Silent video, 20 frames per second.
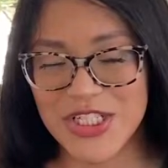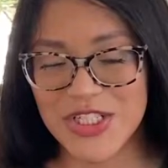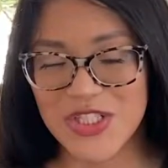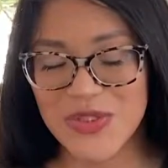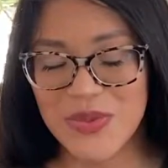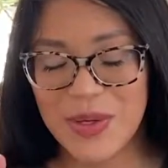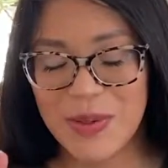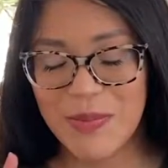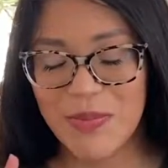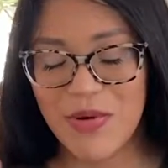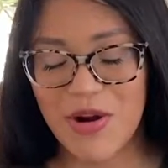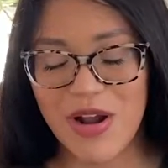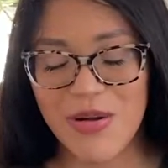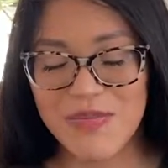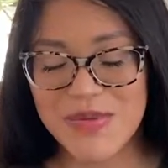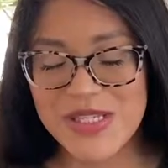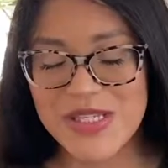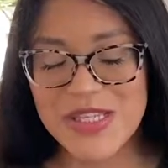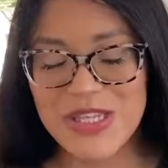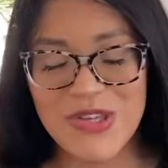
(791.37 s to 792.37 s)
so I
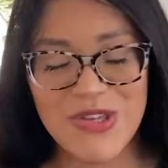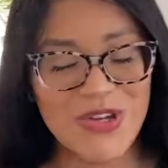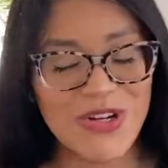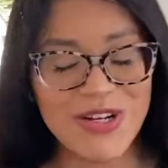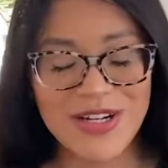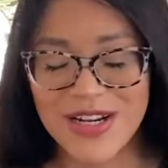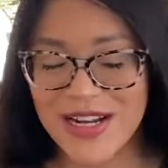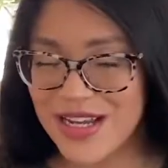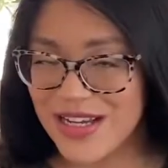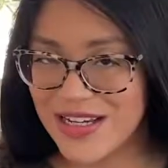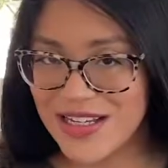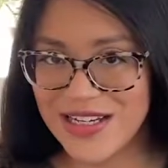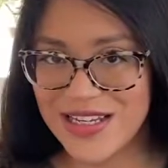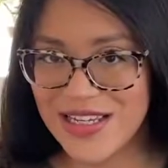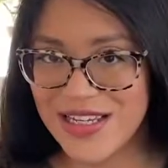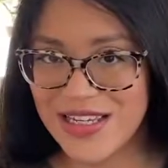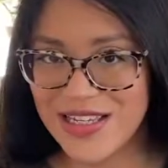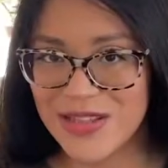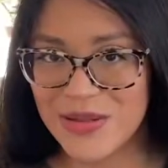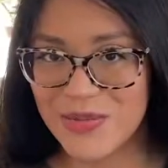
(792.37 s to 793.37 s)
promise you, you're not gonna
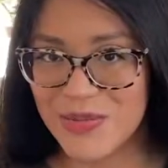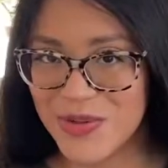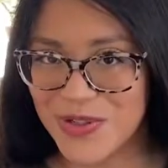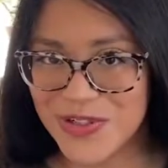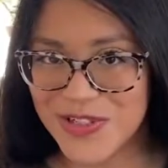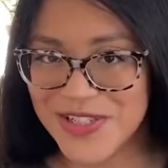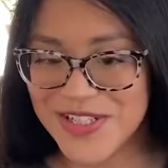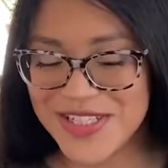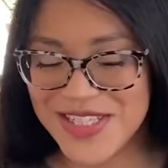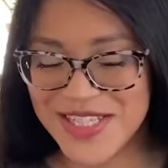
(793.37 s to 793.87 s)
eat the boogers.